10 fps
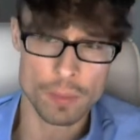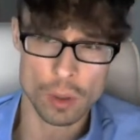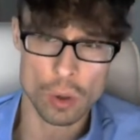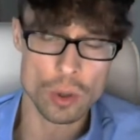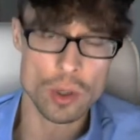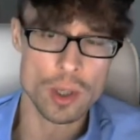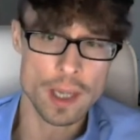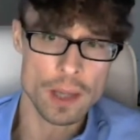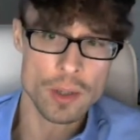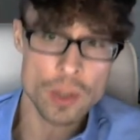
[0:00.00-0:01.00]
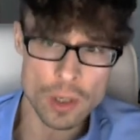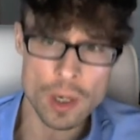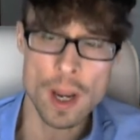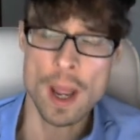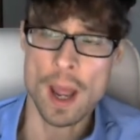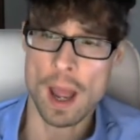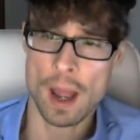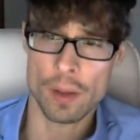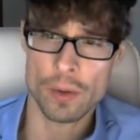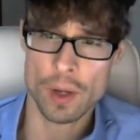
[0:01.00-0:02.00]
causes cancer.
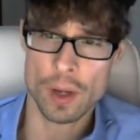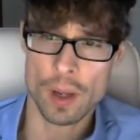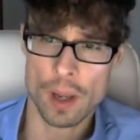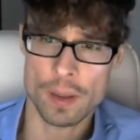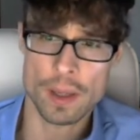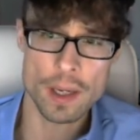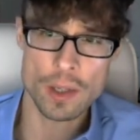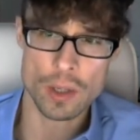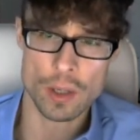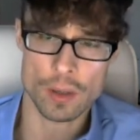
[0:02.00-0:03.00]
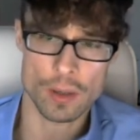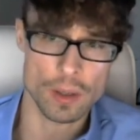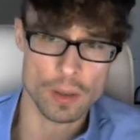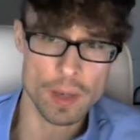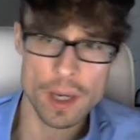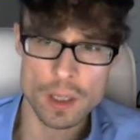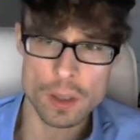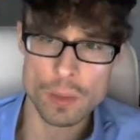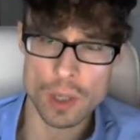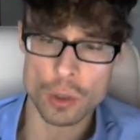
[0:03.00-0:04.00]
And these the
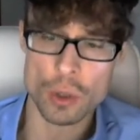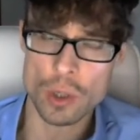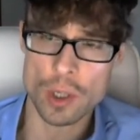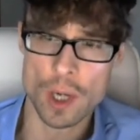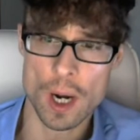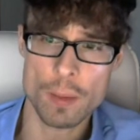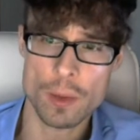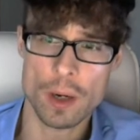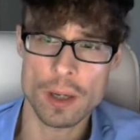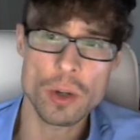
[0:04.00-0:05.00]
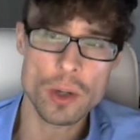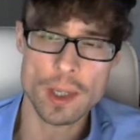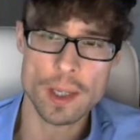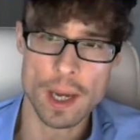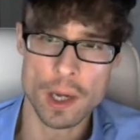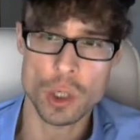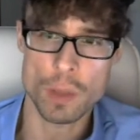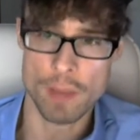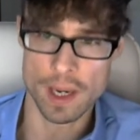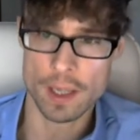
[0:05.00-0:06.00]
mechanisms I just described are intrinsic
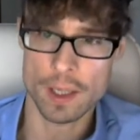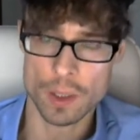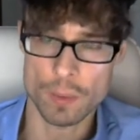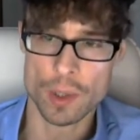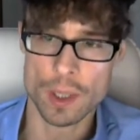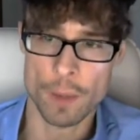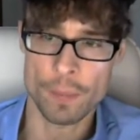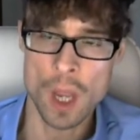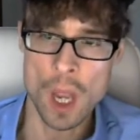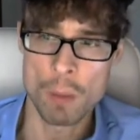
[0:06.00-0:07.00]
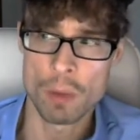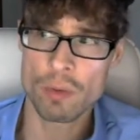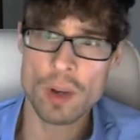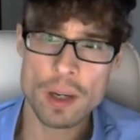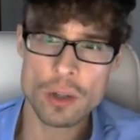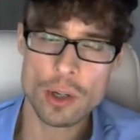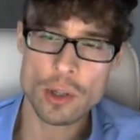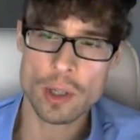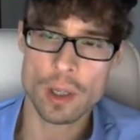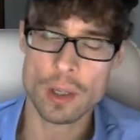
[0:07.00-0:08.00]
aging mechanisms. But very
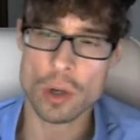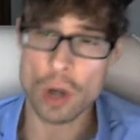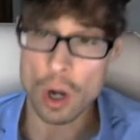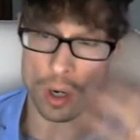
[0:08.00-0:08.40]
interestingly, there are